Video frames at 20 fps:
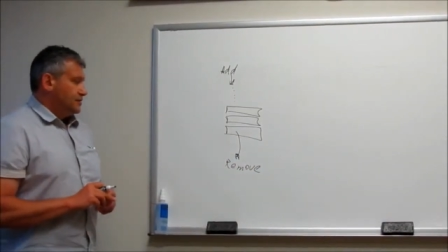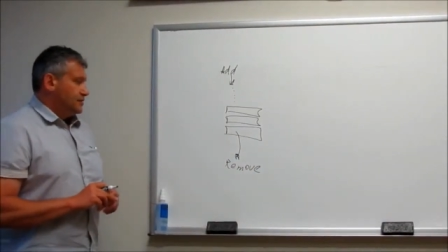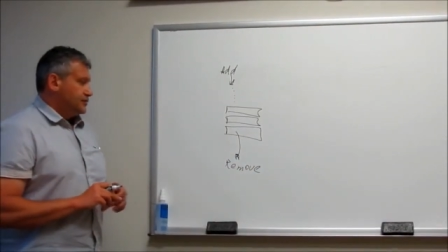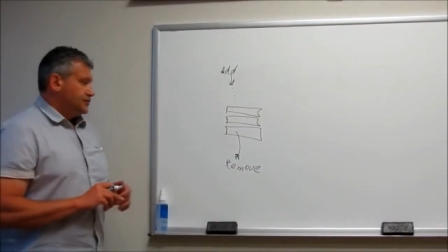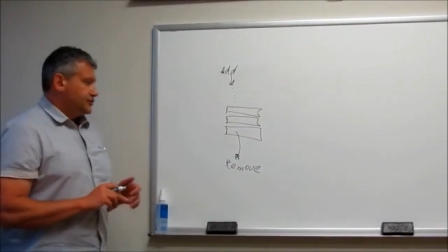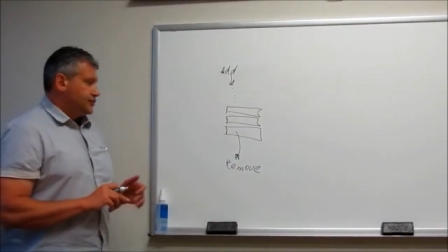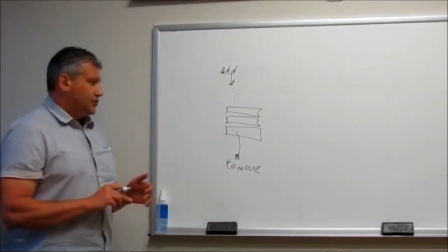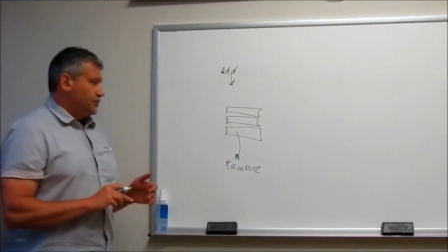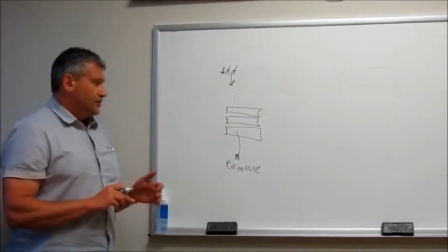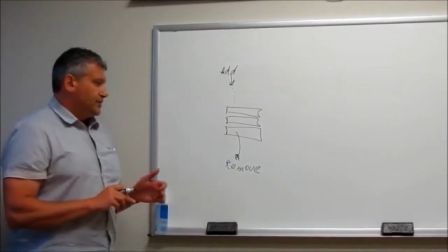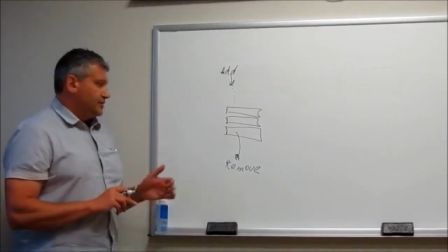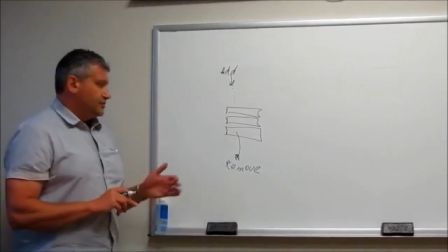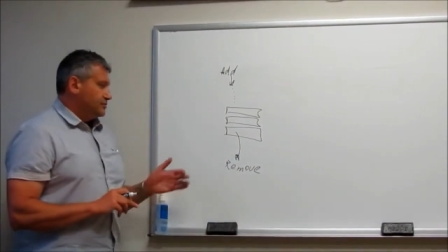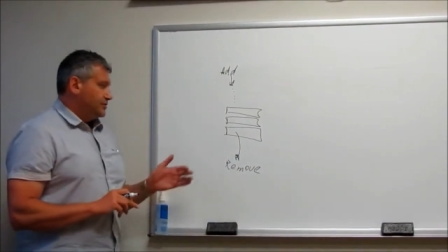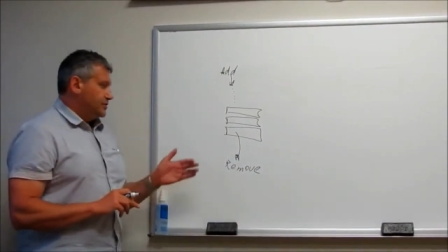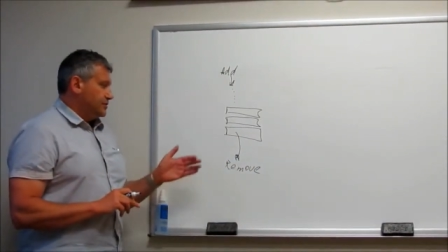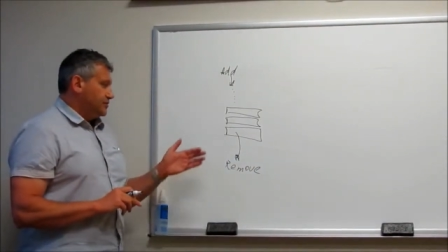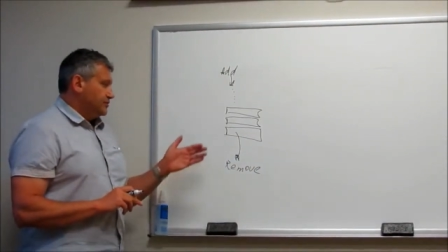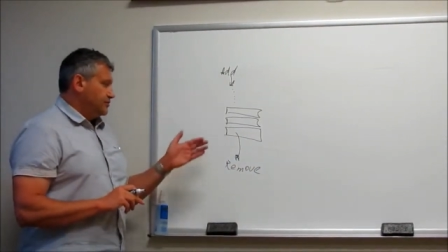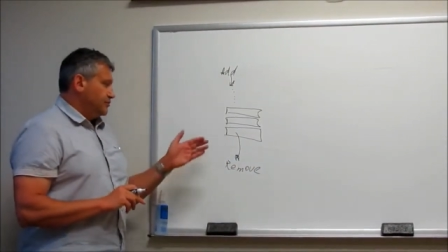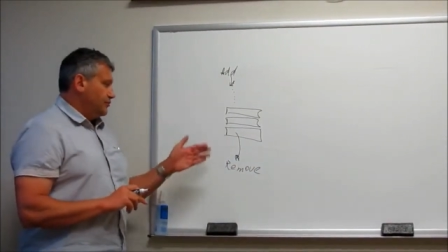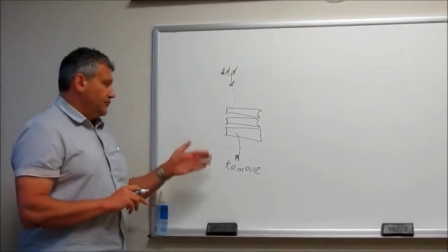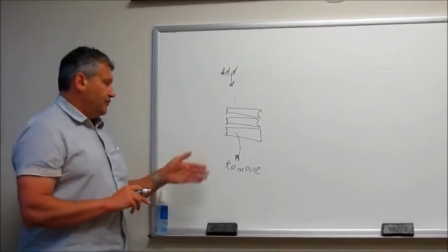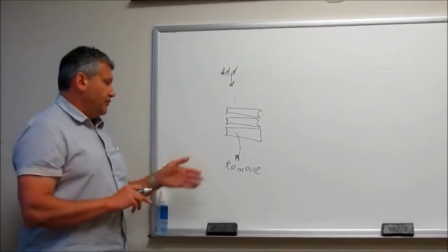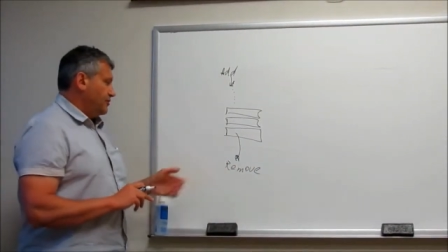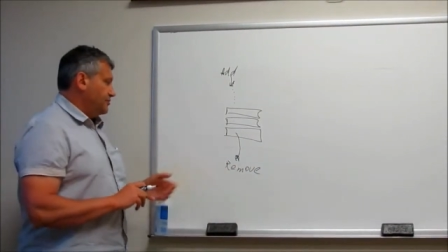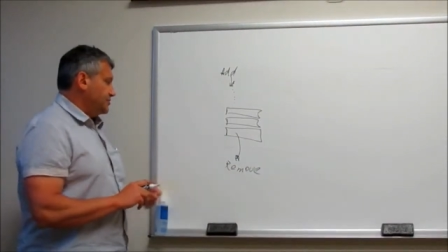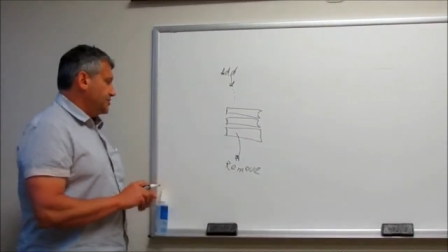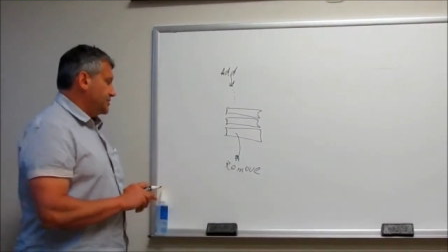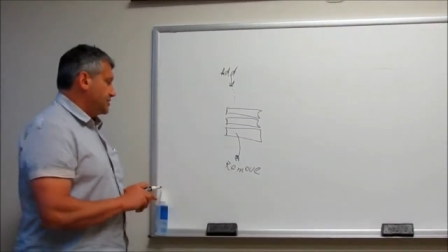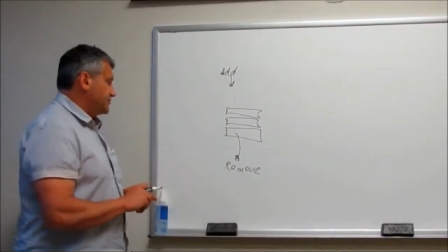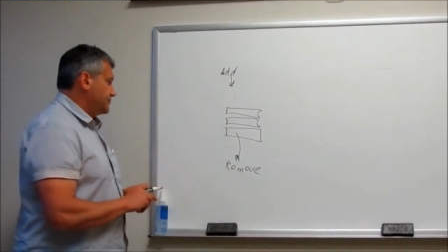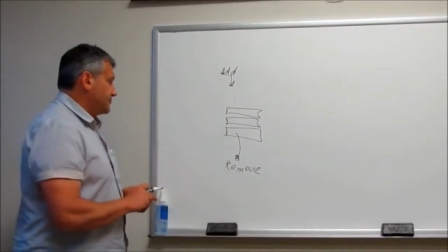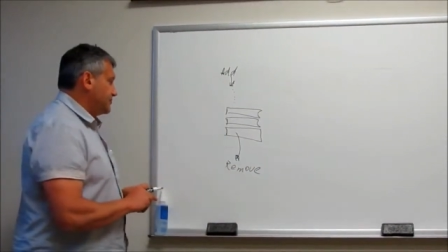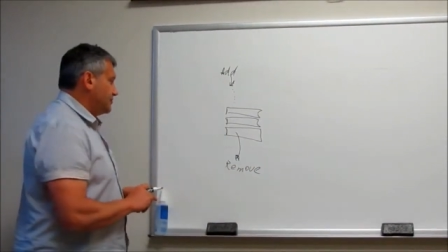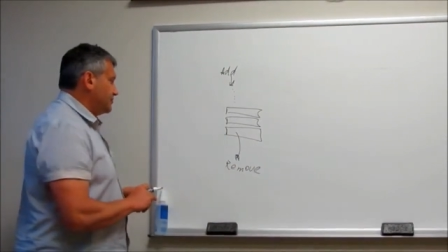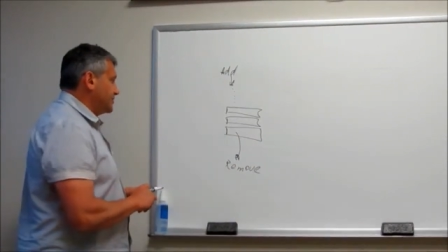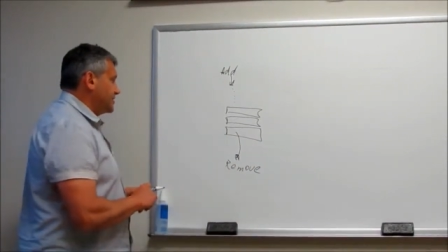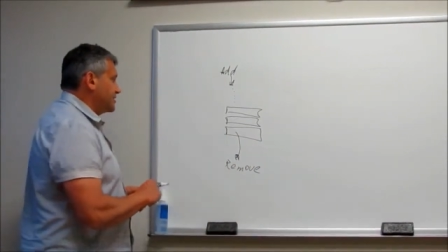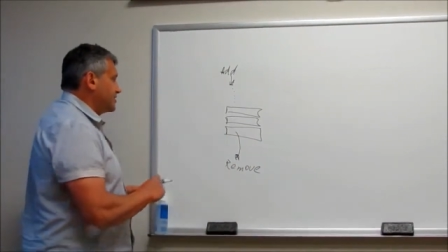So when we remove objects
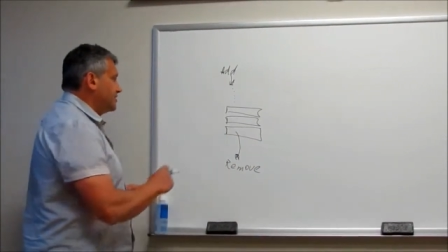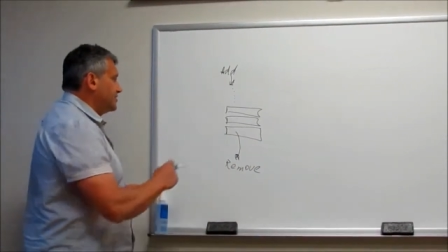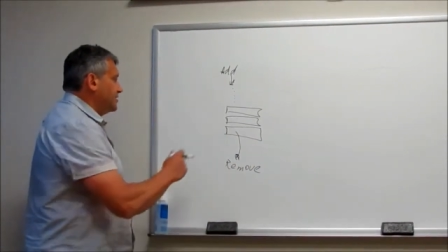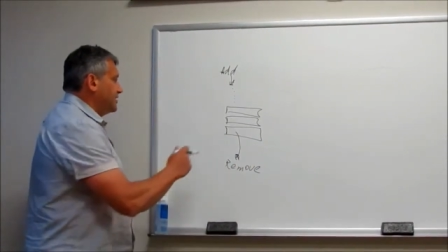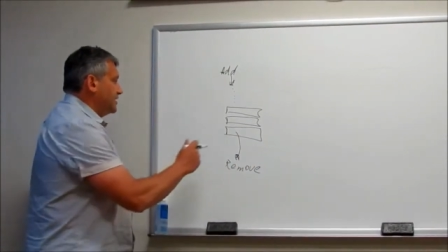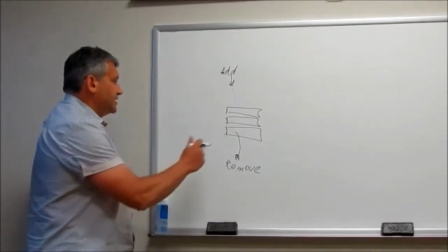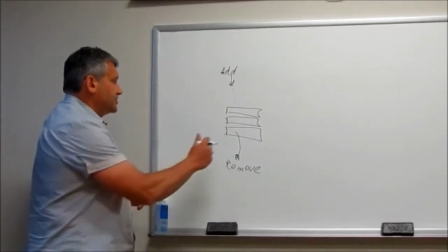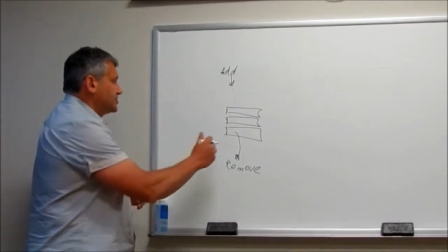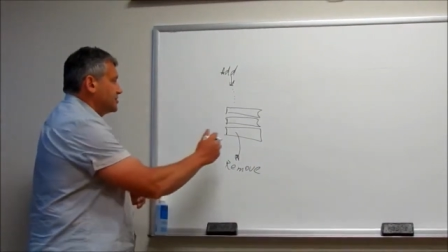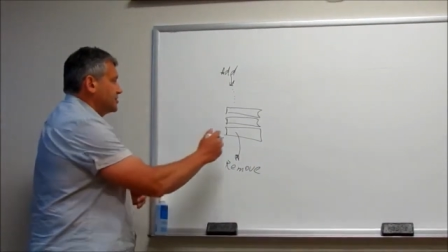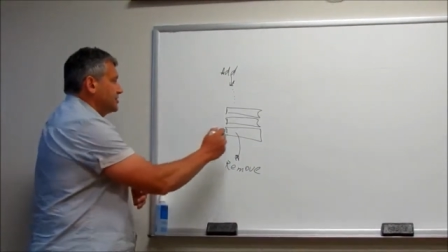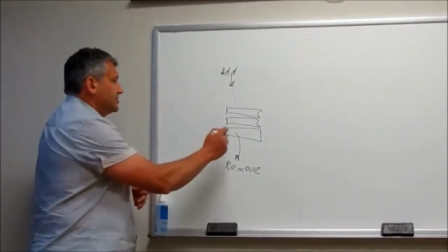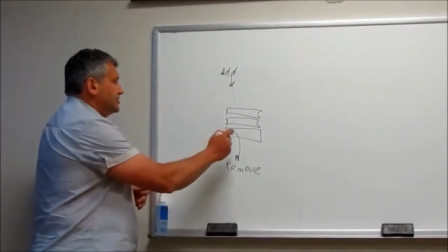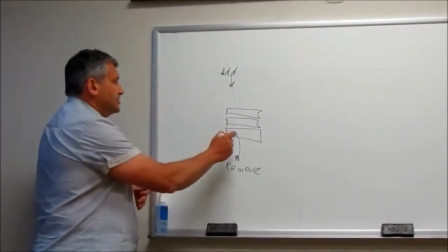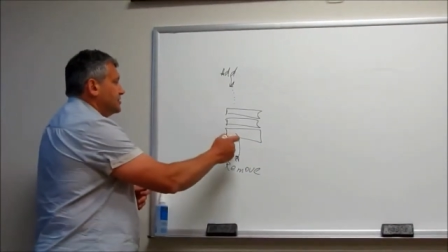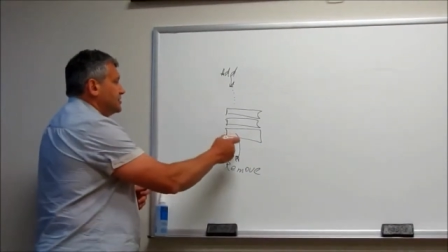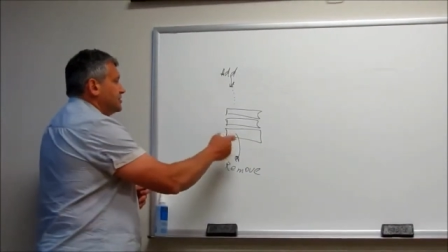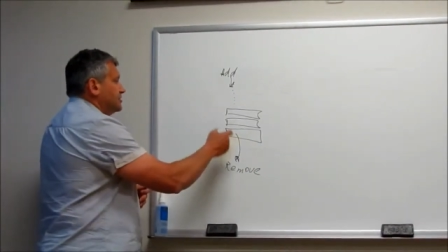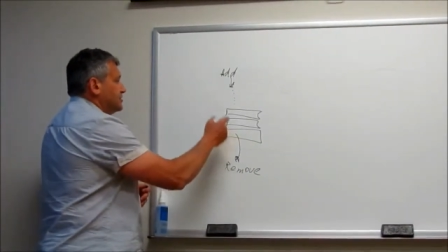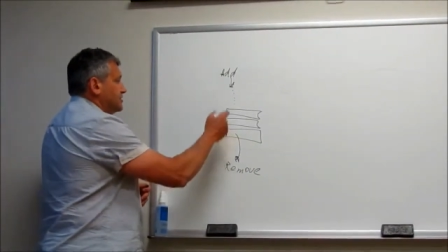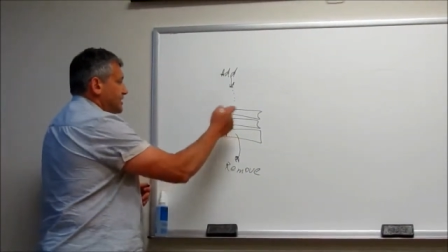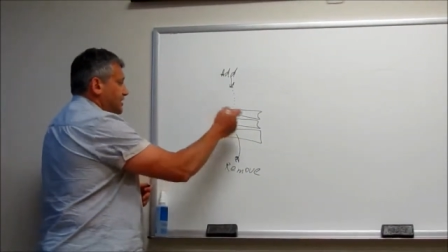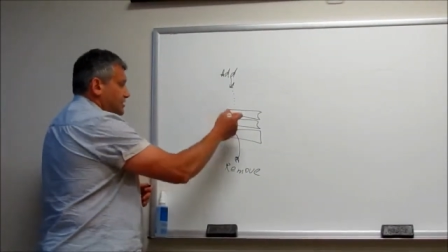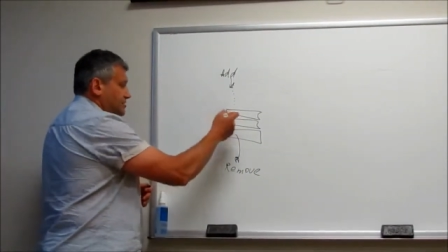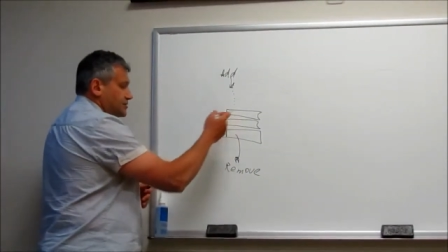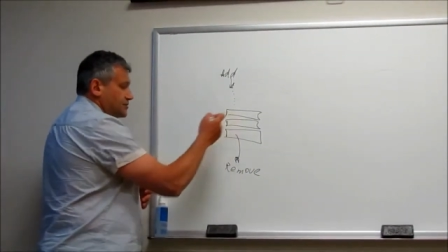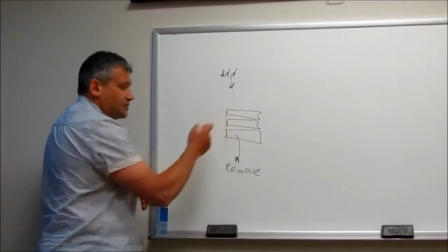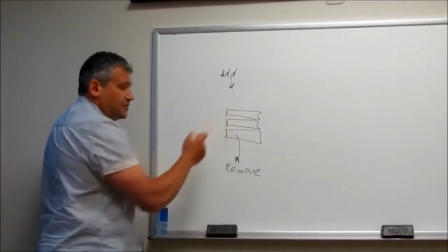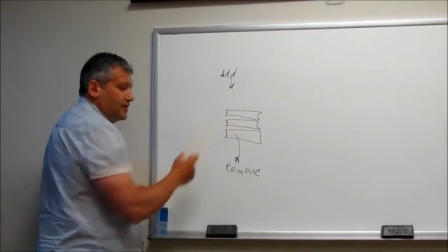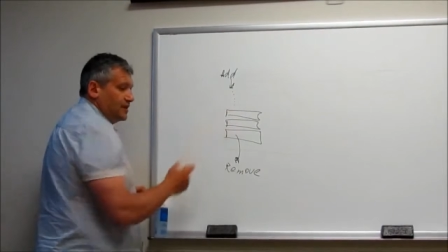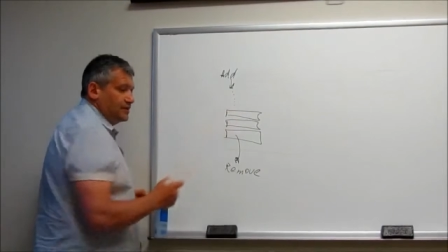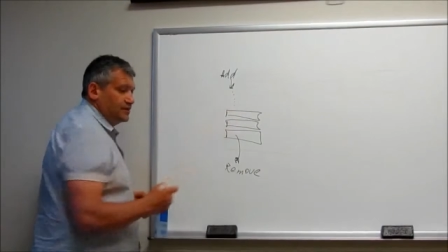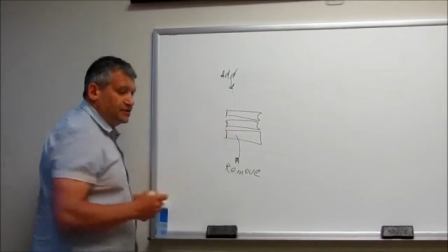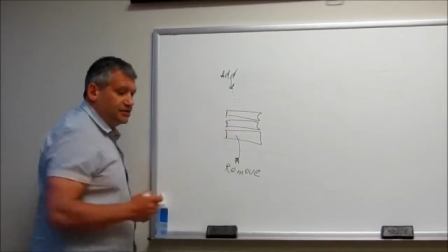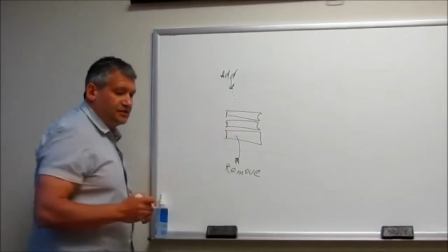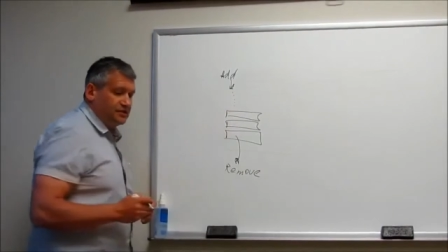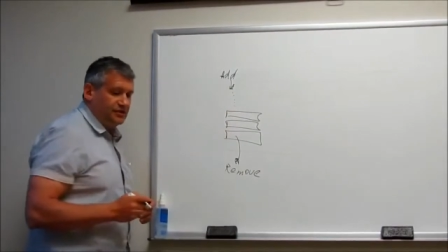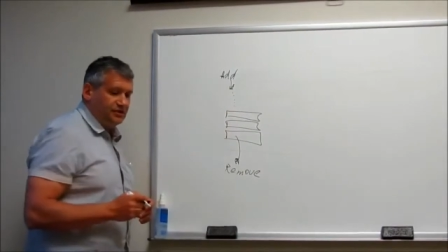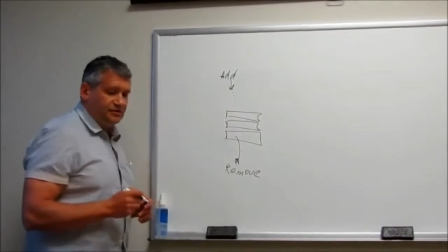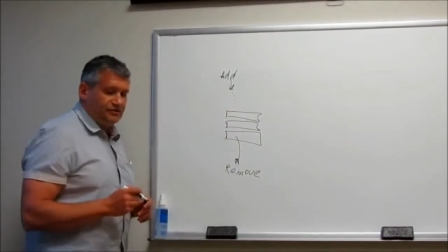from the collection, next one
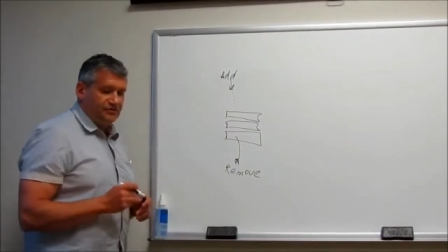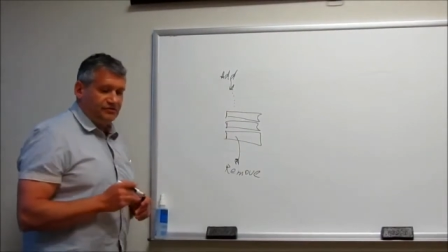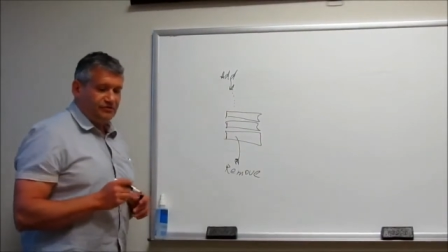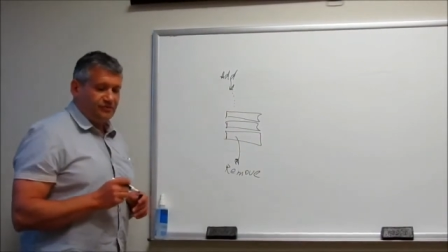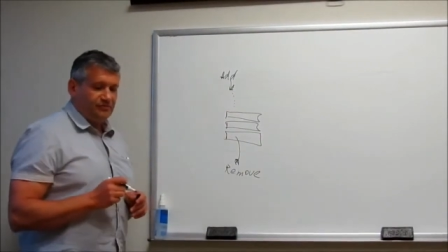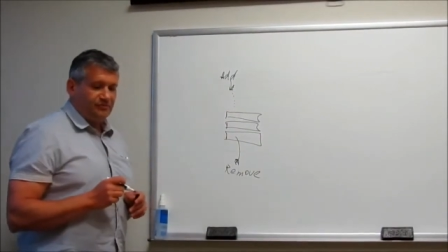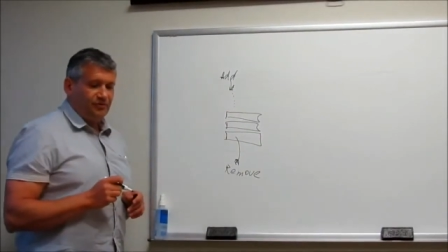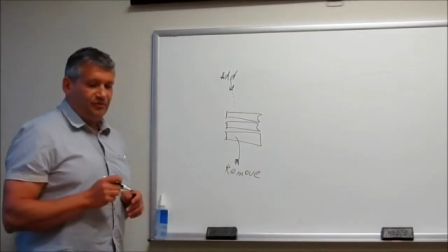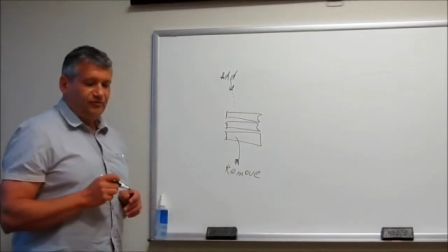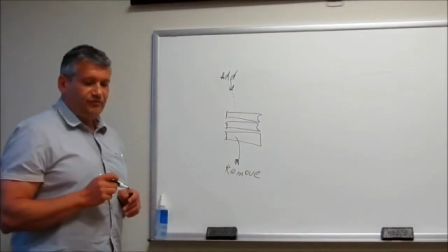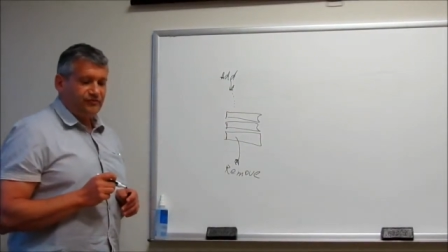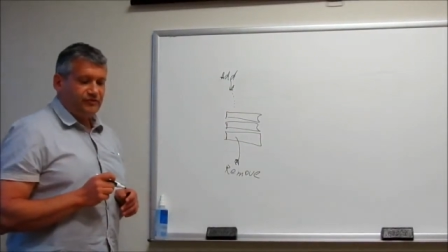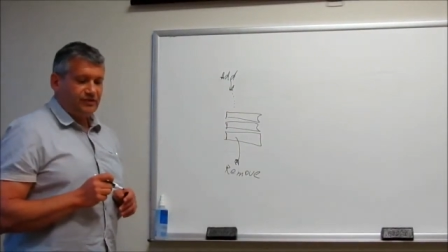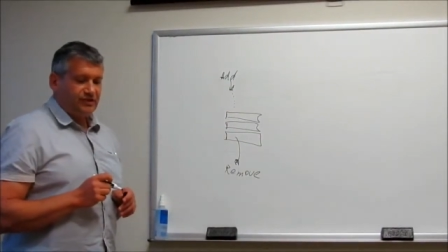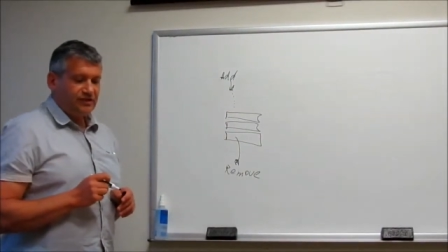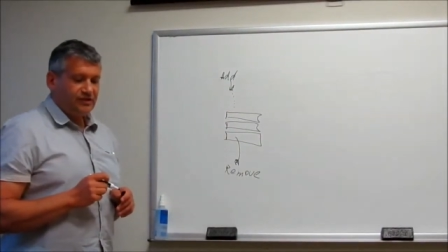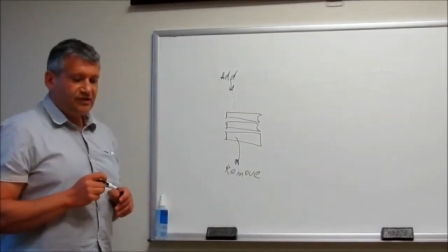is removed